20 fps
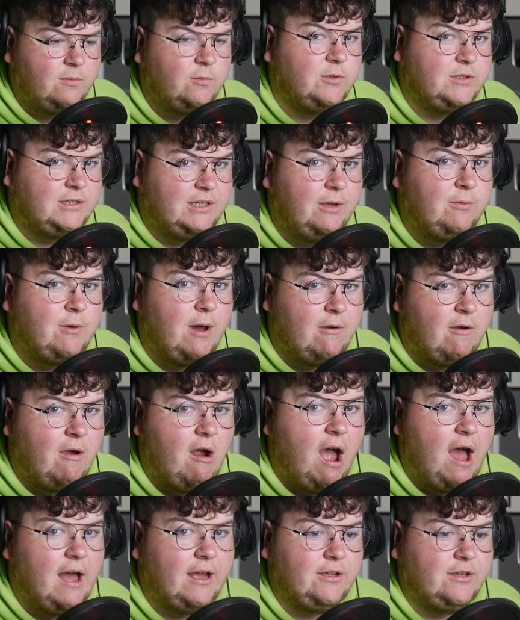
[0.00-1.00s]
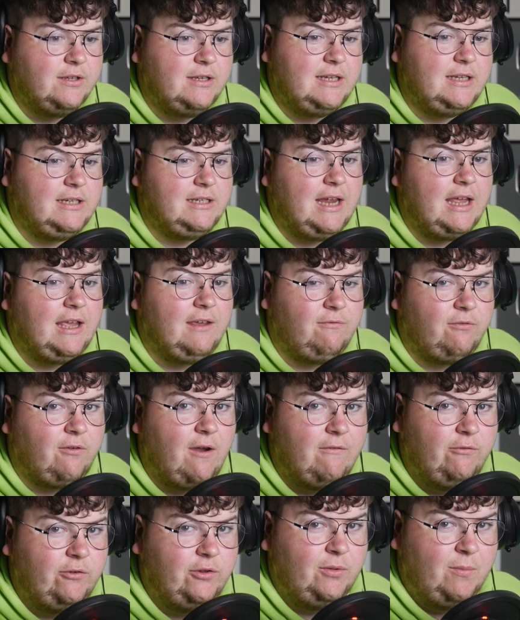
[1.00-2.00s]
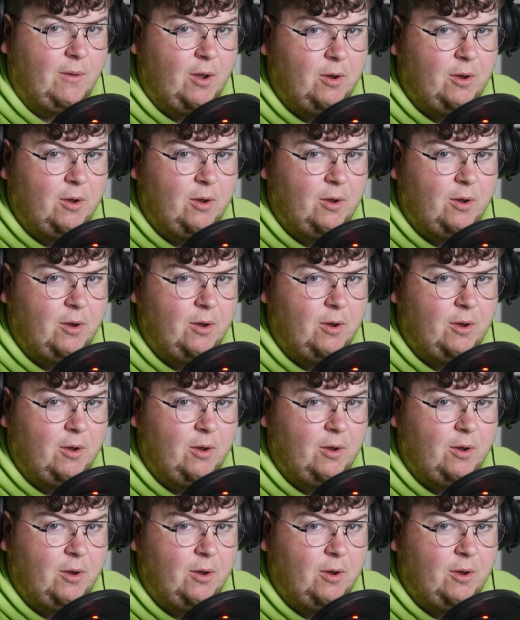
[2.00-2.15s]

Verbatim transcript: we'll see where we're at. Because this is taking forever at the